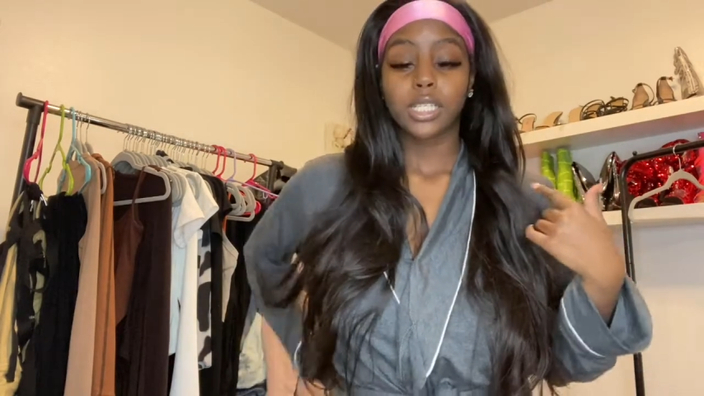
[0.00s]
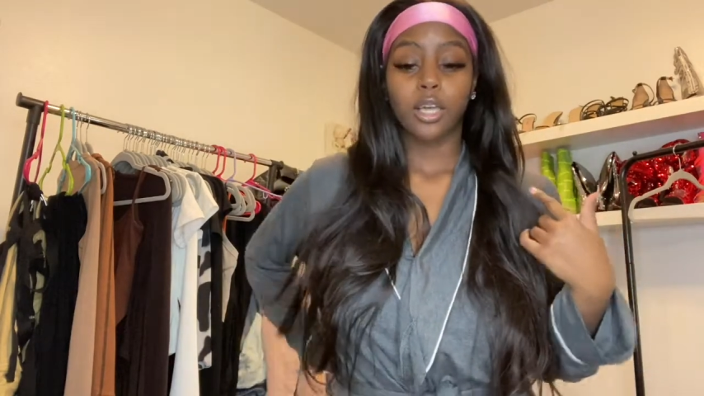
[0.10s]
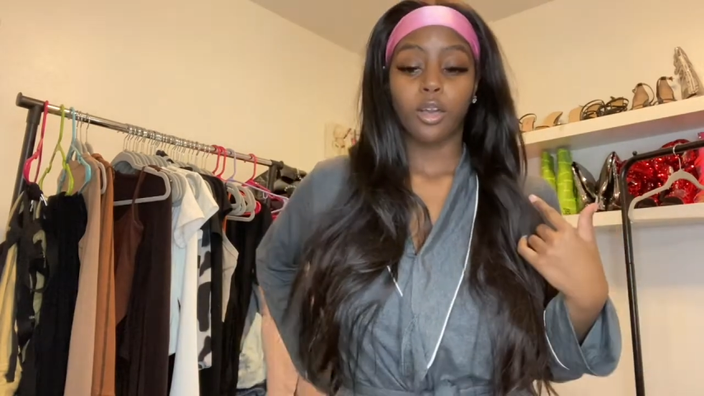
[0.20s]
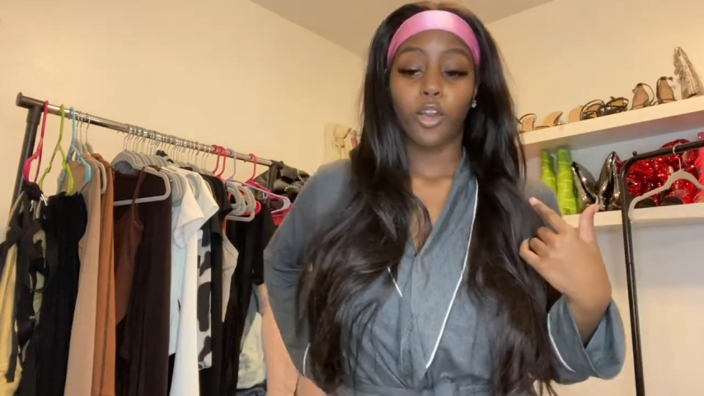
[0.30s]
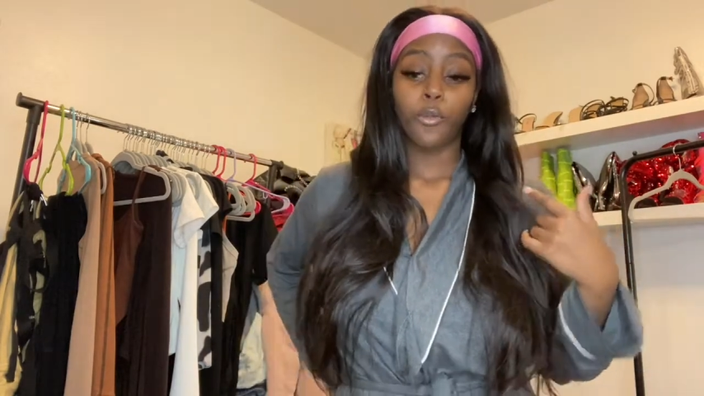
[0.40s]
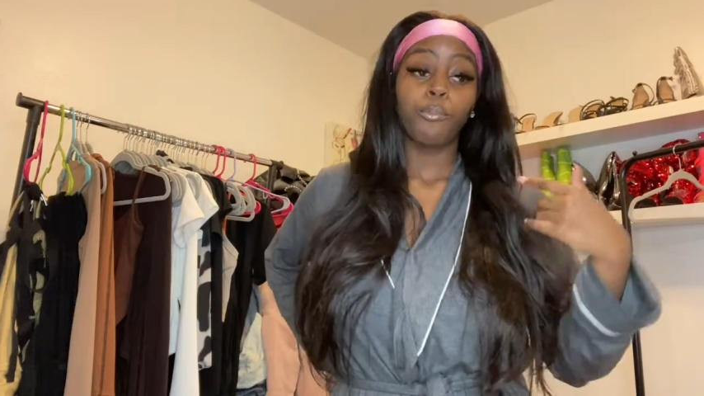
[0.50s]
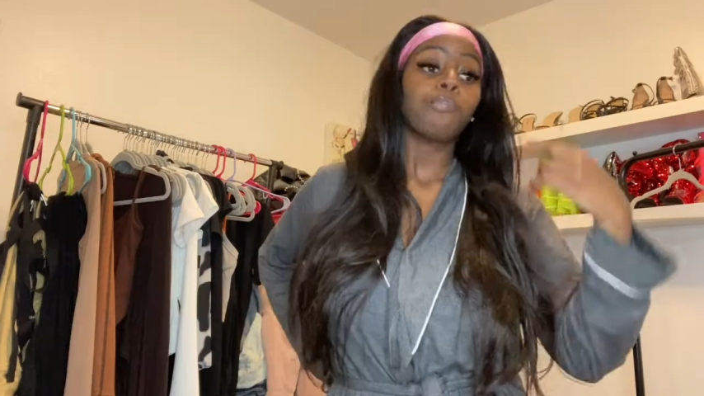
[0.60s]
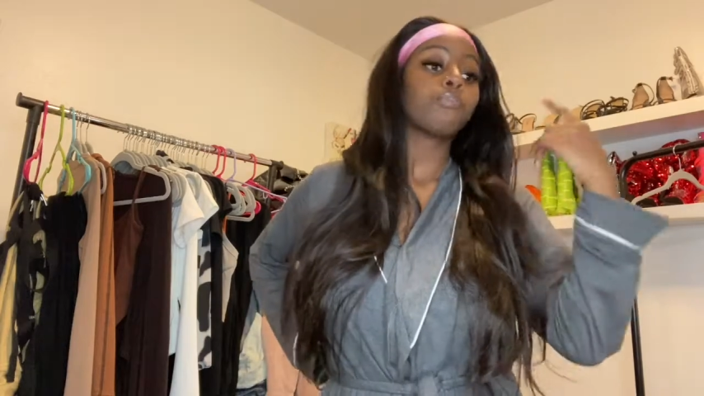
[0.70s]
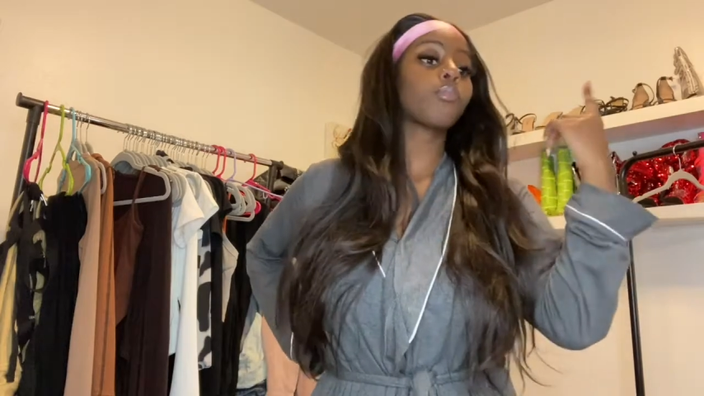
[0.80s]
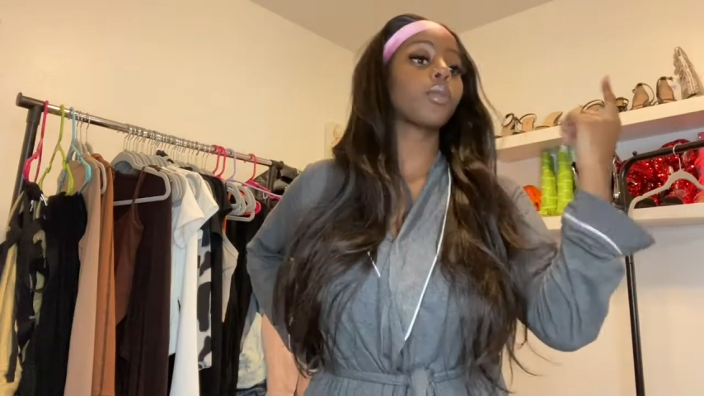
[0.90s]
so
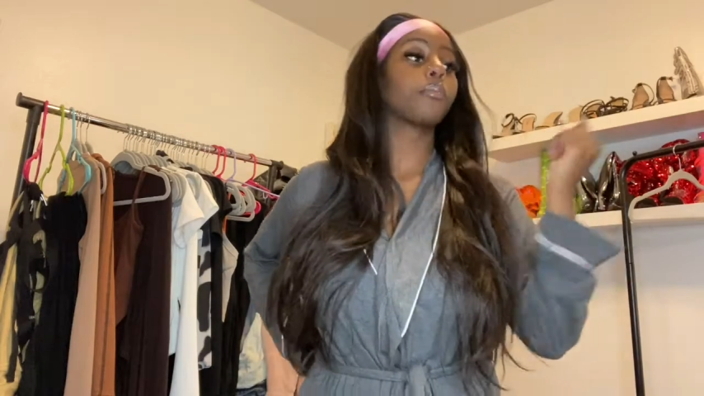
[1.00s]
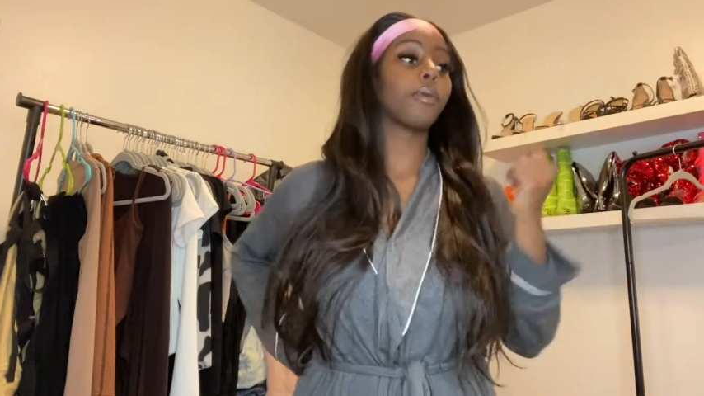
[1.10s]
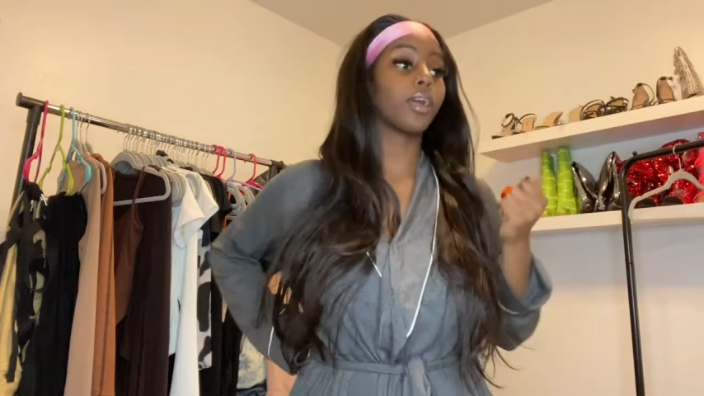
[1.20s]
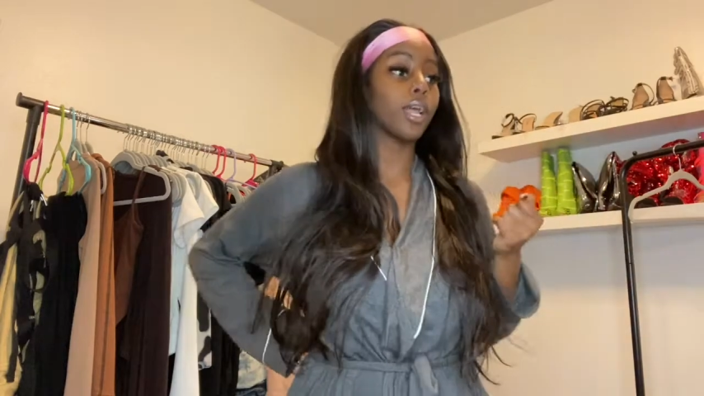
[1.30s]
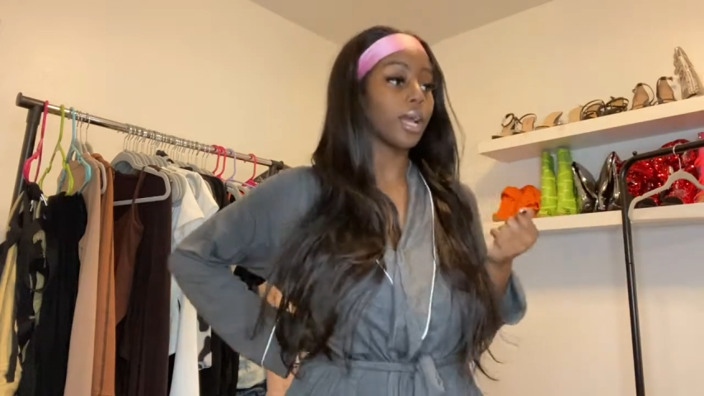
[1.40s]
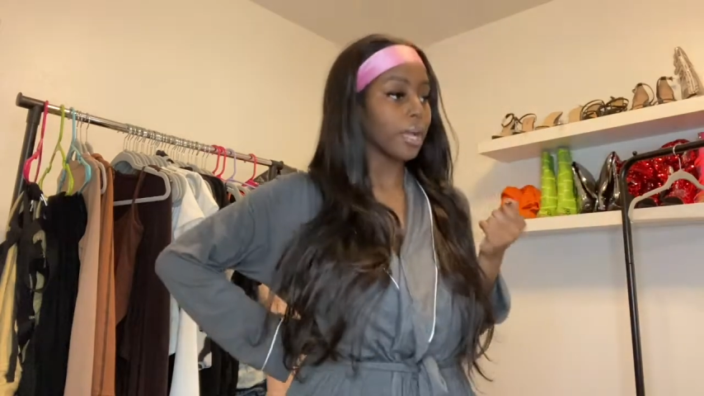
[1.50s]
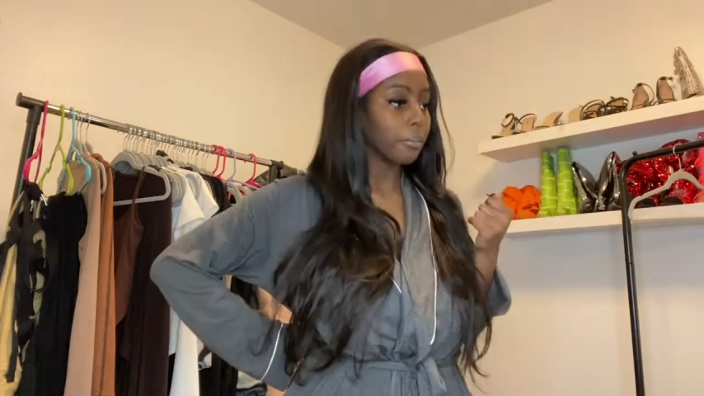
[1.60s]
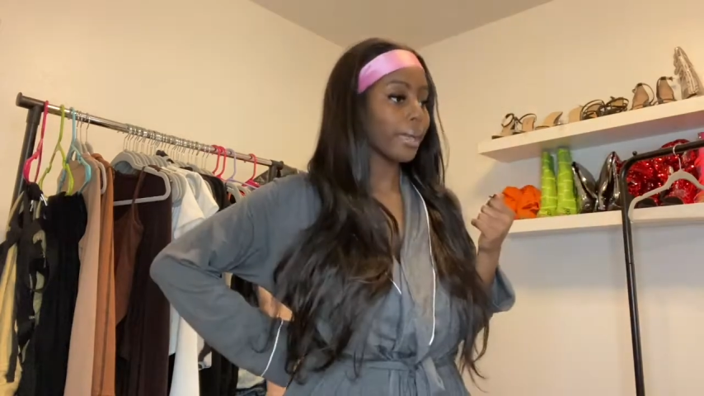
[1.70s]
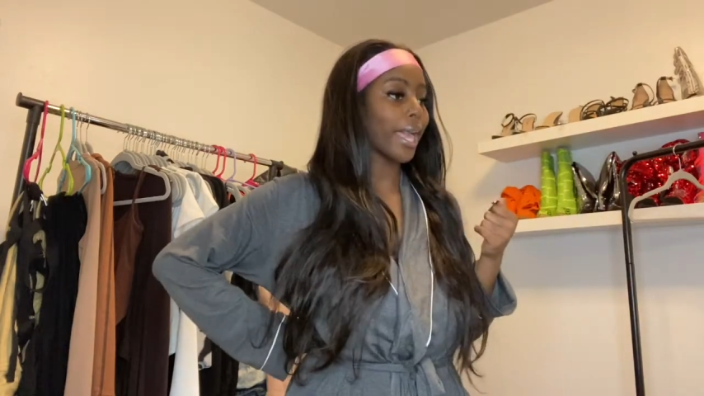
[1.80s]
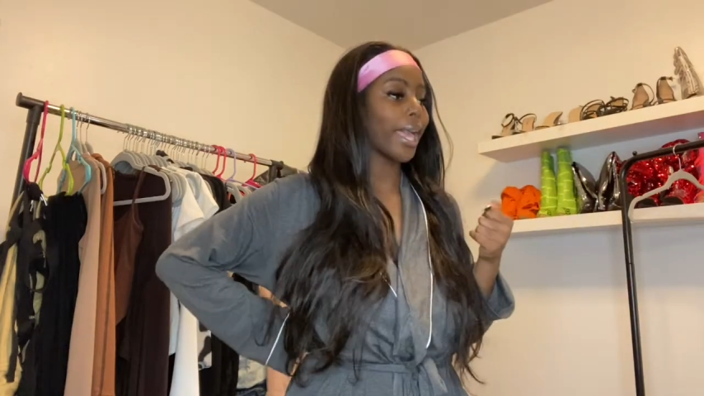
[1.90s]
we're gonna
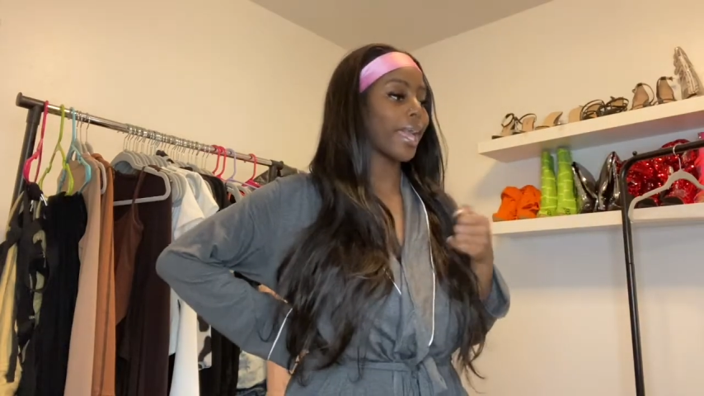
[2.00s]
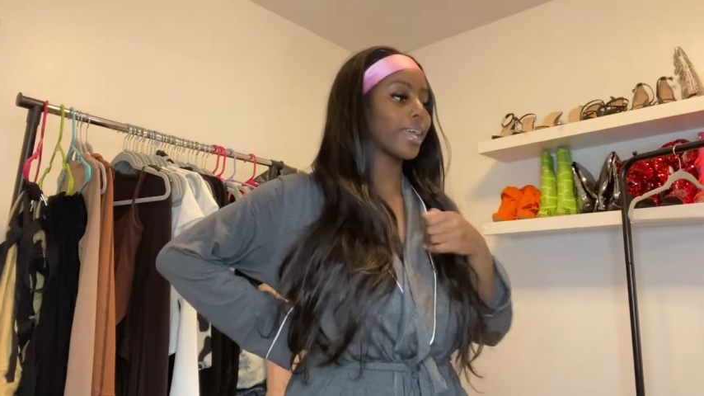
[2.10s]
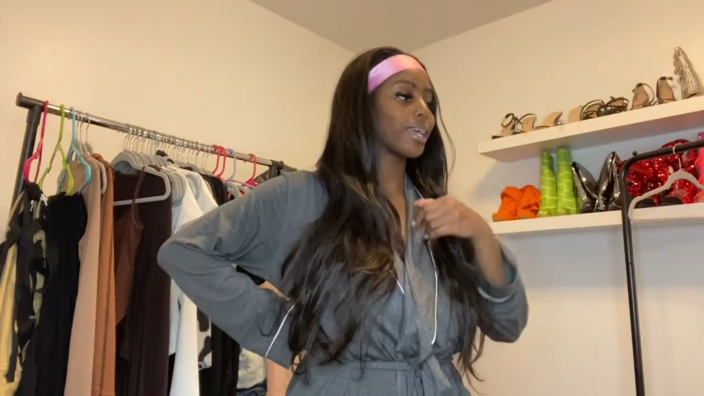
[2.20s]
unpack,